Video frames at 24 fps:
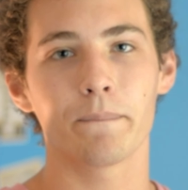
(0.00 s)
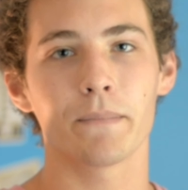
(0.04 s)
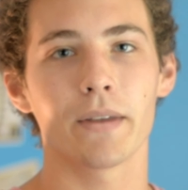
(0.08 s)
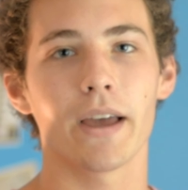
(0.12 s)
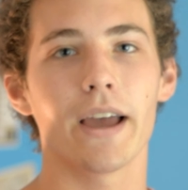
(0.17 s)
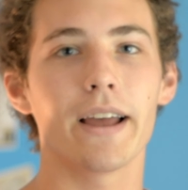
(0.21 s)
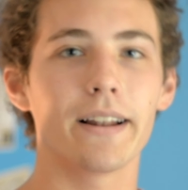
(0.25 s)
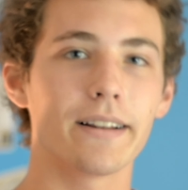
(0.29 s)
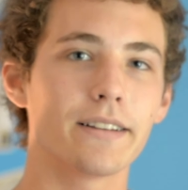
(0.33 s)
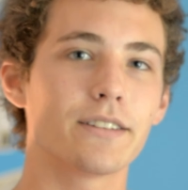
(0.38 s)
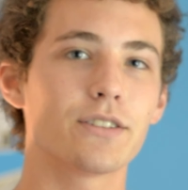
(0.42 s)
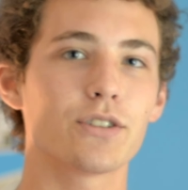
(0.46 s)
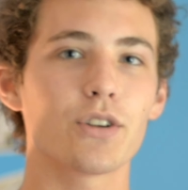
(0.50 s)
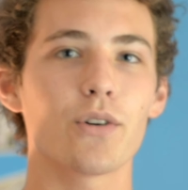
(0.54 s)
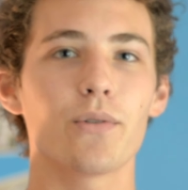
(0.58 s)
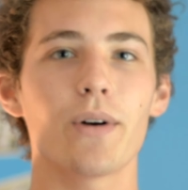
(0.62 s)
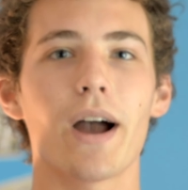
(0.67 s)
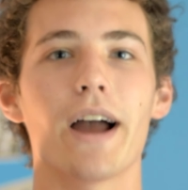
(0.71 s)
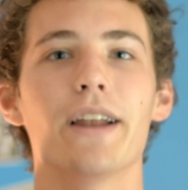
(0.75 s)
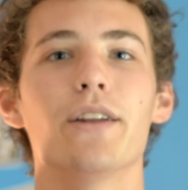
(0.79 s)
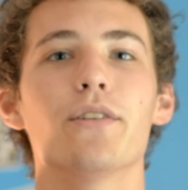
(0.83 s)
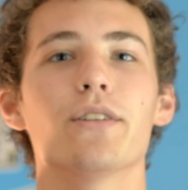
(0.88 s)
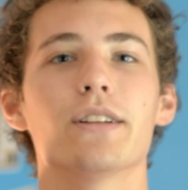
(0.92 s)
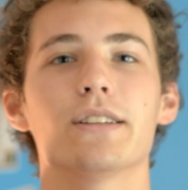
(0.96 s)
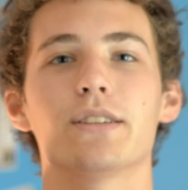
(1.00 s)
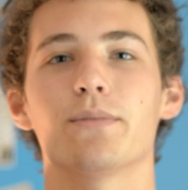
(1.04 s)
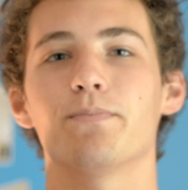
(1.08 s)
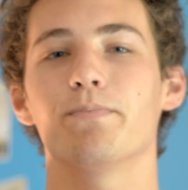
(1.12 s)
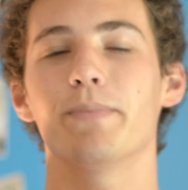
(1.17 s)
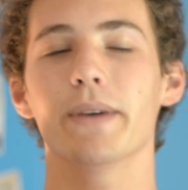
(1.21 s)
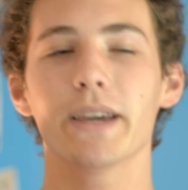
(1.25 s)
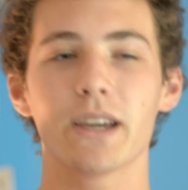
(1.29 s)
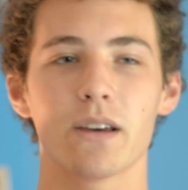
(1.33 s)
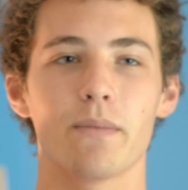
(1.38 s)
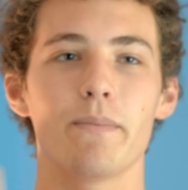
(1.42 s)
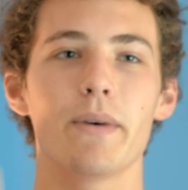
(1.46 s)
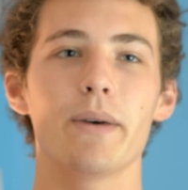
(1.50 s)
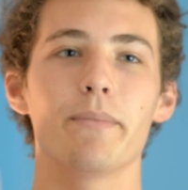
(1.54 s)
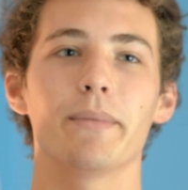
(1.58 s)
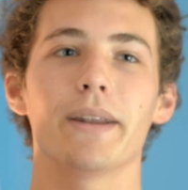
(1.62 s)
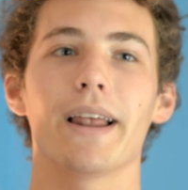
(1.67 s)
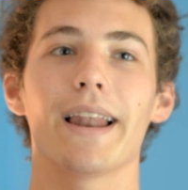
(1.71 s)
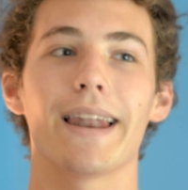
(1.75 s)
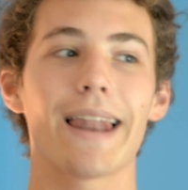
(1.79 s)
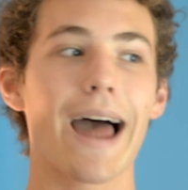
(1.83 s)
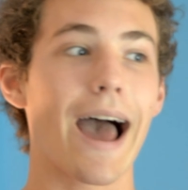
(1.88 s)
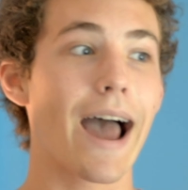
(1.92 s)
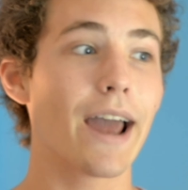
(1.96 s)
And so I know that's a big
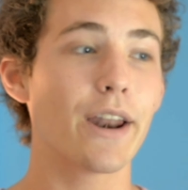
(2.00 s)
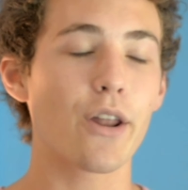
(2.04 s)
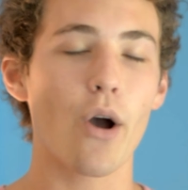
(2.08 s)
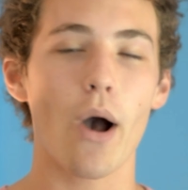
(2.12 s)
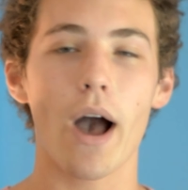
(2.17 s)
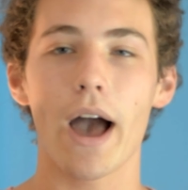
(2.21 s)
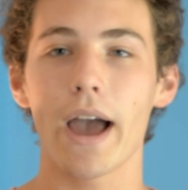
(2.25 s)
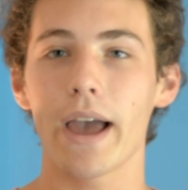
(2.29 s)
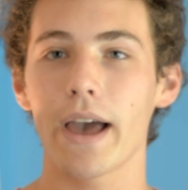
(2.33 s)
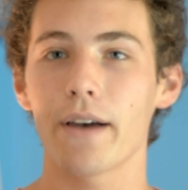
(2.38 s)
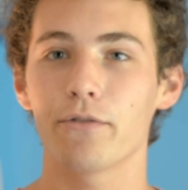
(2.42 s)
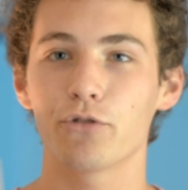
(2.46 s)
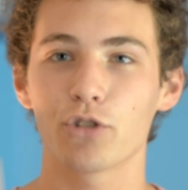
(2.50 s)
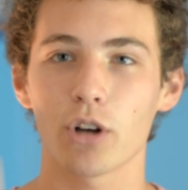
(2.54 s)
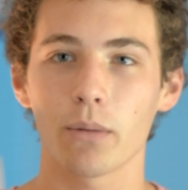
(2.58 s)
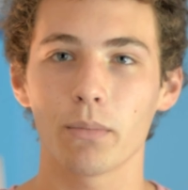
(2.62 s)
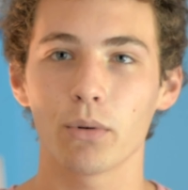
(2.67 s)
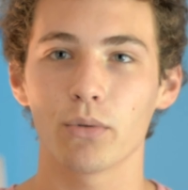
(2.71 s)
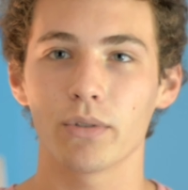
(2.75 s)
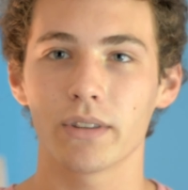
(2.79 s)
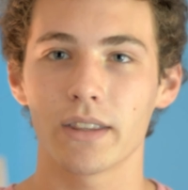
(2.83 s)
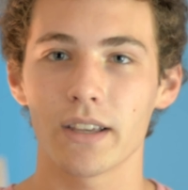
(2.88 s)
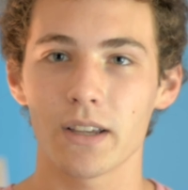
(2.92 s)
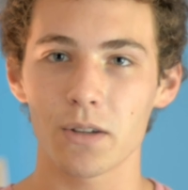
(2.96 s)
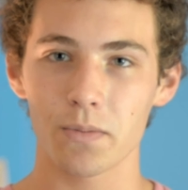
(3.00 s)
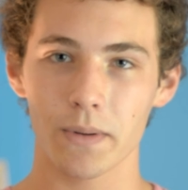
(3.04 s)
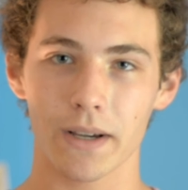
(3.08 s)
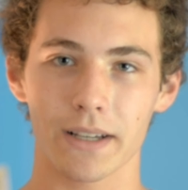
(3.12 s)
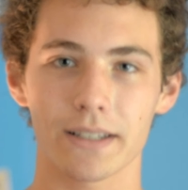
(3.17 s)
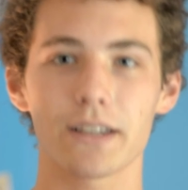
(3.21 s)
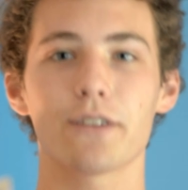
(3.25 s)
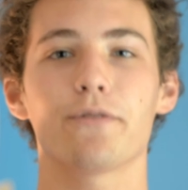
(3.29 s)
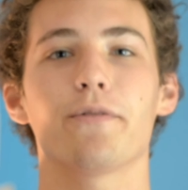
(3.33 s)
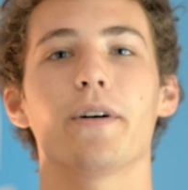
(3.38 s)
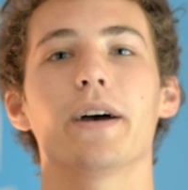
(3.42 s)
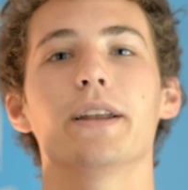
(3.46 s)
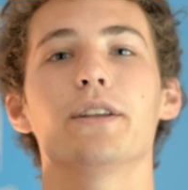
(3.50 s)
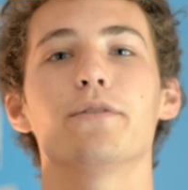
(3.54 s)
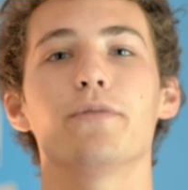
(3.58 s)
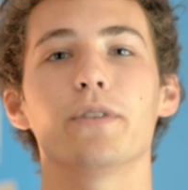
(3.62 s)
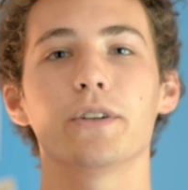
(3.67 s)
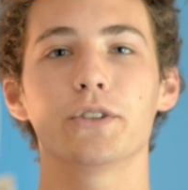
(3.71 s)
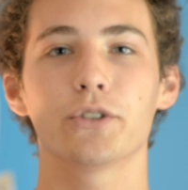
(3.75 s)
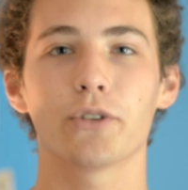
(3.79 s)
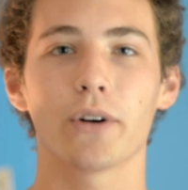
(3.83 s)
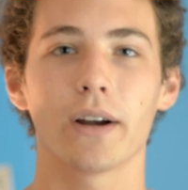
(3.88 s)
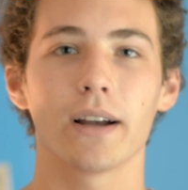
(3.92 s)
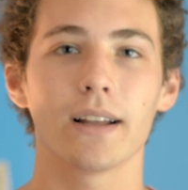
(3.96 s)
commitment, and I know I have trouble with this because I find a
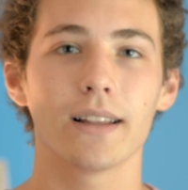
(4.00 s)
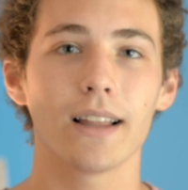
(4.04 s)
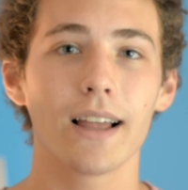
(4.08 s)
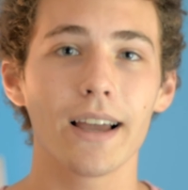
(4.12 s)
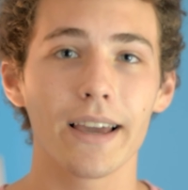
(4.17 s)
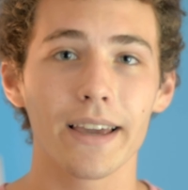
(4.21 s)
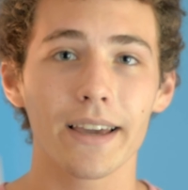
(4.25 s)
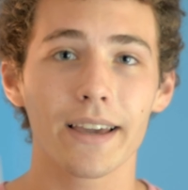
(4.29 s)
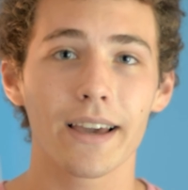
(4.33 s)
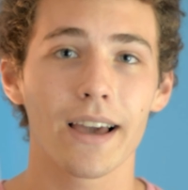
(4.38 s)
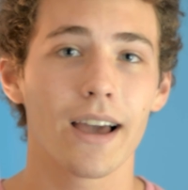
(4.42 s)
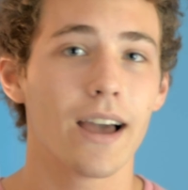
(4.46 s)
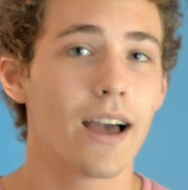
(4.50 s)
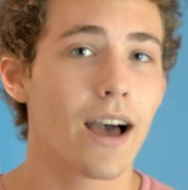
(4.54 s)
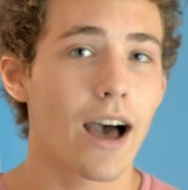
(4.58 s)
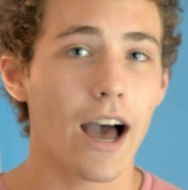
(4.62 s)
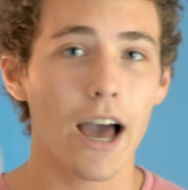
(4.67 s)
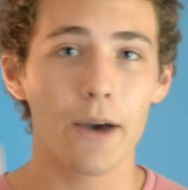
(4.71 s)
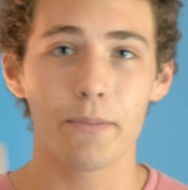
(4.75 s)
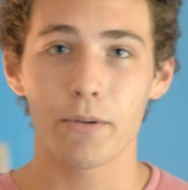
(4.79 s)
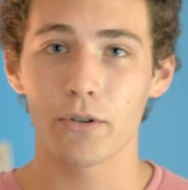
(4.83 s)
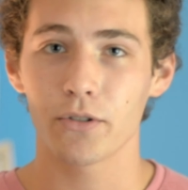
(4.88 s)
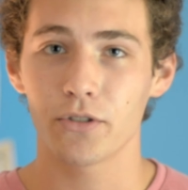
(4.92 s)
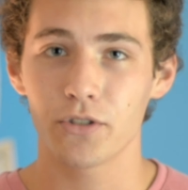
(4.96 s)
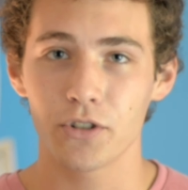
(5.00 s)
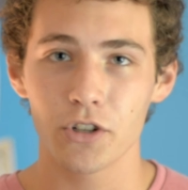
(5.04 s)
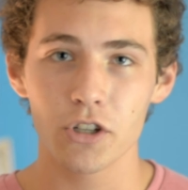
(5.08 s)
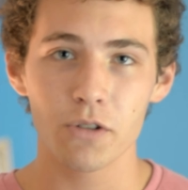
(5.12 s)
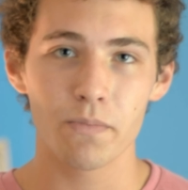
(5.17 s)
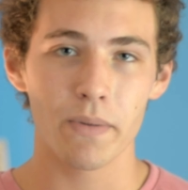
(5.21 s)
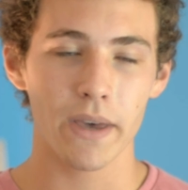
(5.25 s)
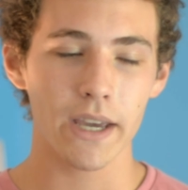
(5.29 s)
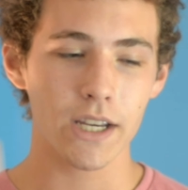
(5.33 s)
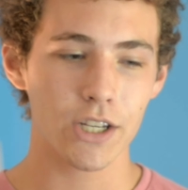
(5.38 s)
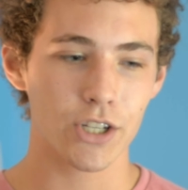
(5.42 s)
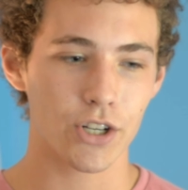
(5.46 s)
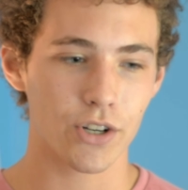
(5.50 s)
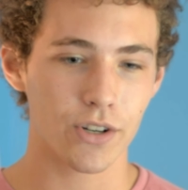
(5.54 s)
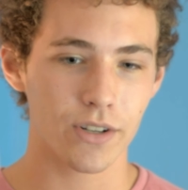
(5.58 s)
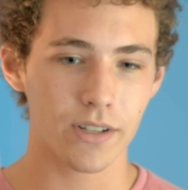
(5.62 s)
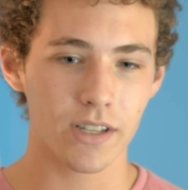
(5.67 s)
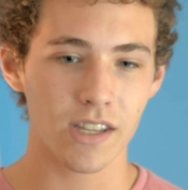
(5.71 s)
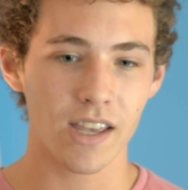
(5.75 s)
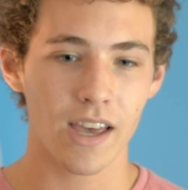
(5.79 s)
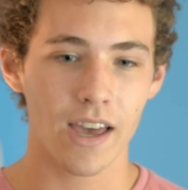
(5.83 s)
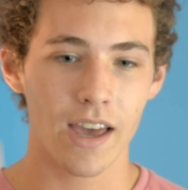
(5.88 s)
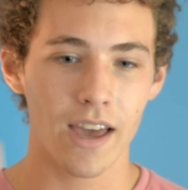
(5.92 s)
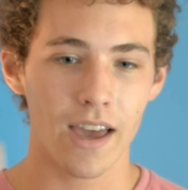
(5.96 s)
filter I like, I post 2
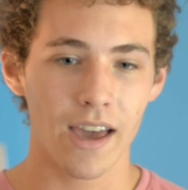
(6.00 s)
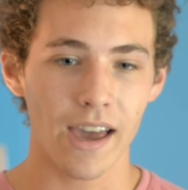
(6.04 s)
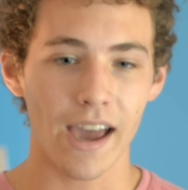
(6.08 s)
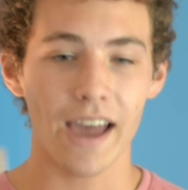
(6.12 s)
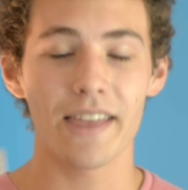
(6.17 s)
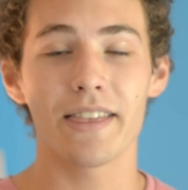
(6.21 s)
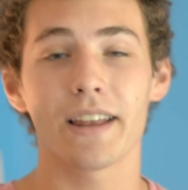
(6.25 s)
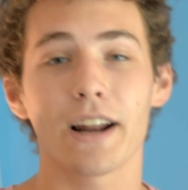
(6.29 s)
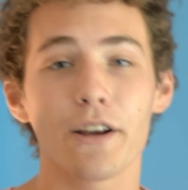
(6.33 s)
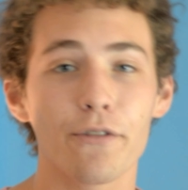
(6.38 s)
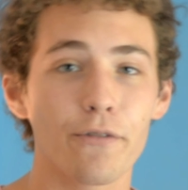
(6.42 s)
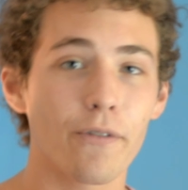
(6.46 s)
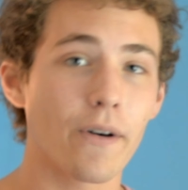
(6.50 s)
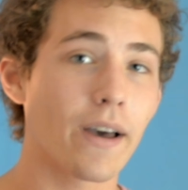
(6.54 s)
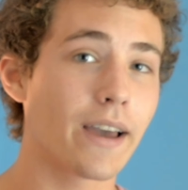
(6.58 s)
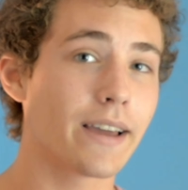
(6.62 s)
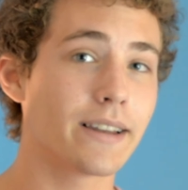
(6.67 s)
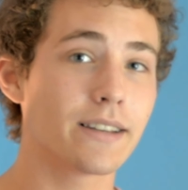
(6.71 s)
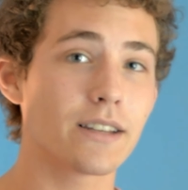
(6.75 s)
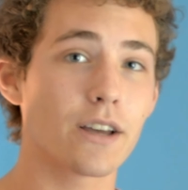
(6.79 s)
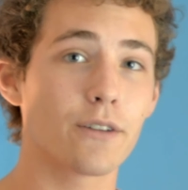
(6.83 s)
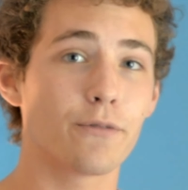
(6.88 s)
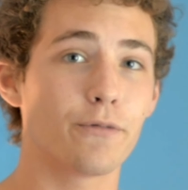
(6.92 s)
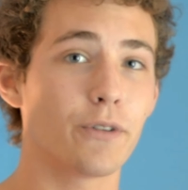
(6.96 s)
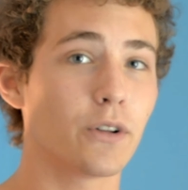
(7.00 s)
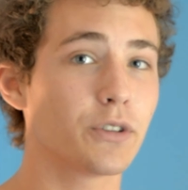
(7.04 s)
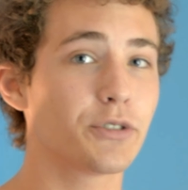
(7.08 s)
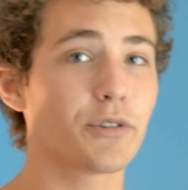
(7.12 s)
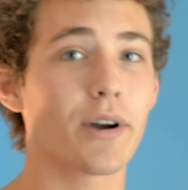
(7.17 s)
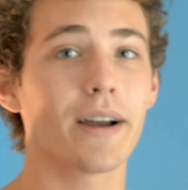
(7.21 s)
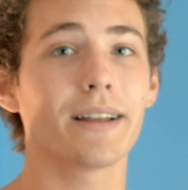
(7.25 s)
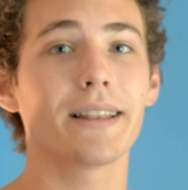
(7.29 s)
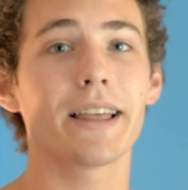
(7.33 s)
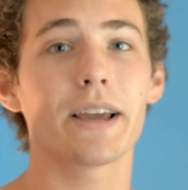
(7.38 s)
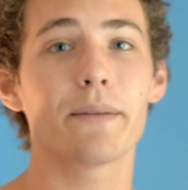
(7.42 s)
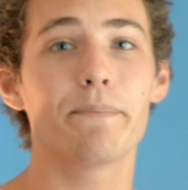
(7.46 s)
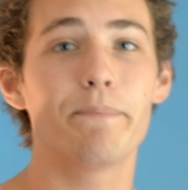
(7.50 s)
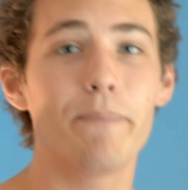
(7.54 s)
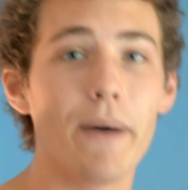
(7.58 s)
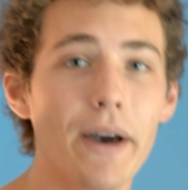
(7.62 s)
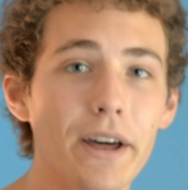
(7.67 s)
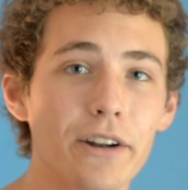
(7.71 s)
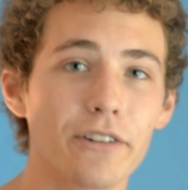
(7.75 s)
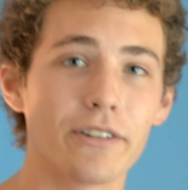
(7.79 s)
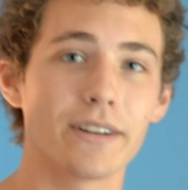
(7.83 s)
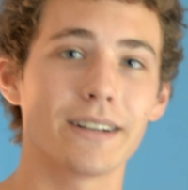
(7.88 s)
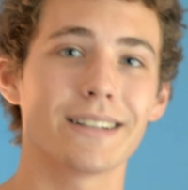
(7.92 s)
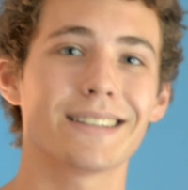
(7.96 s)
pictures, and then I find a filter I like
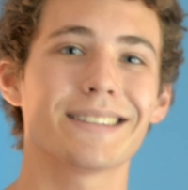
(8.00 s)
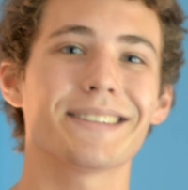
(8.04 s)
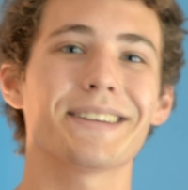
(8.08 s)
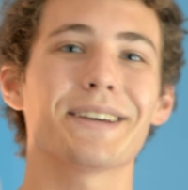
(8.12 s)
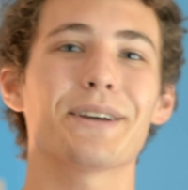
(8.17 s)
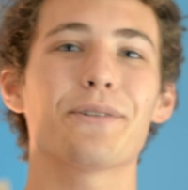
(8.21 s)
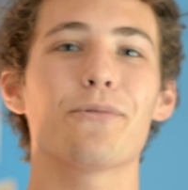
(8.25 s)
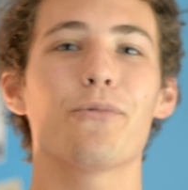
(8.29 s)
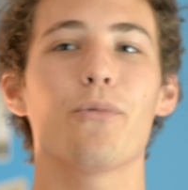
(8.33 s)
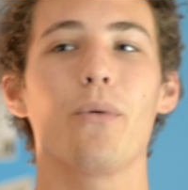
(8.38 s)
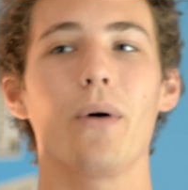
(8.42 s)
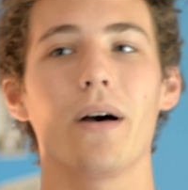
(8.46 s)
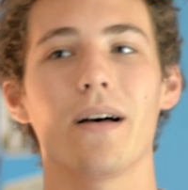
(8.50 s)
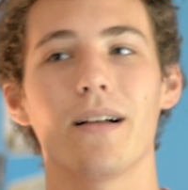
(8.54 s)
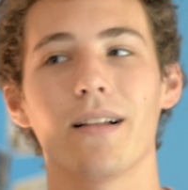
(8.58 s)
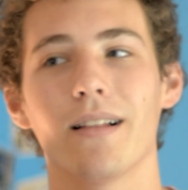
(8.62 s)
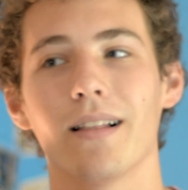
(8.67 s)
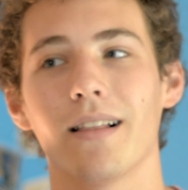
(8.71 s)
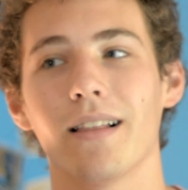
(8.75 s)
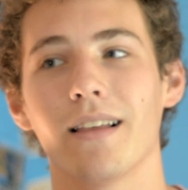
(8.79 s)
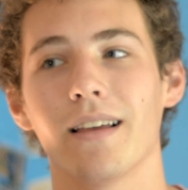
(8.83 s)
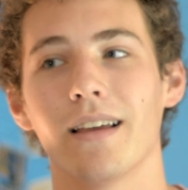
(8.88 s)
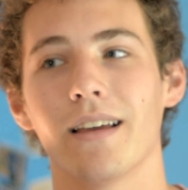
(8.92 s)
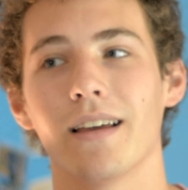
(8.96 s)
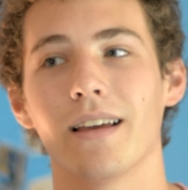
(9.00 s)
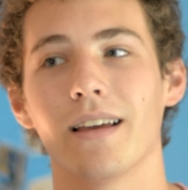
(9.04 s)
better, and it's like, well,